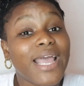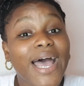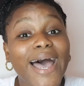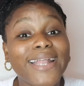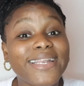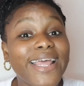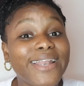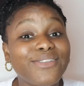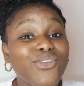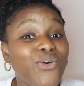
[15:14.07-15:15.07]
And
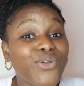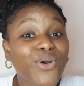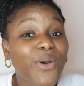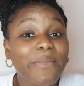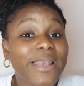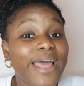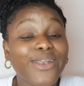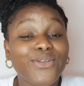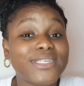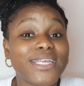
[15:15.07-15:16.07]
then no coming like
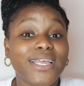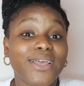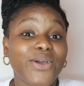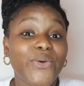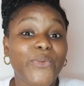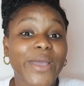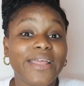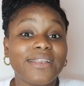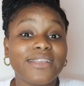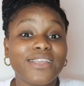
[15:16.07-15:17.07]
nothing
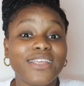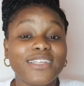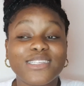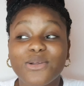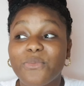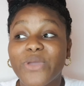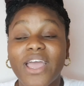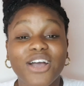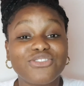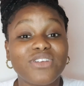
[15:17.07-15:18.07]
when it's something you
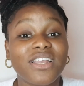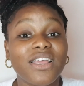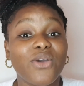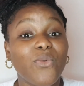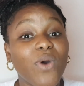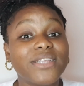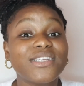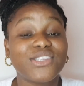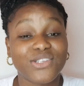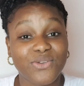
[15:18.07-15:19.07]
actually
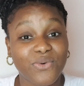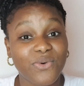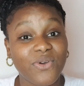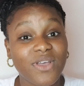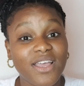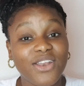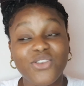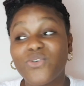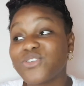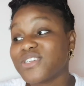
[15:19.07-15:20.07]
wanted to know.
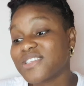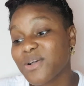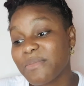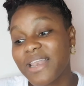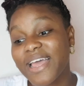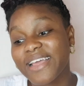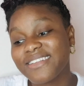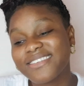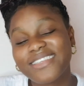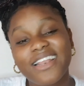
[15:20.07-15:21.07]
No just coming like
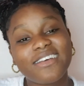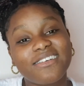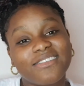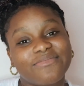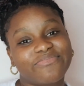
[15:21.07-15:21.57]
just a little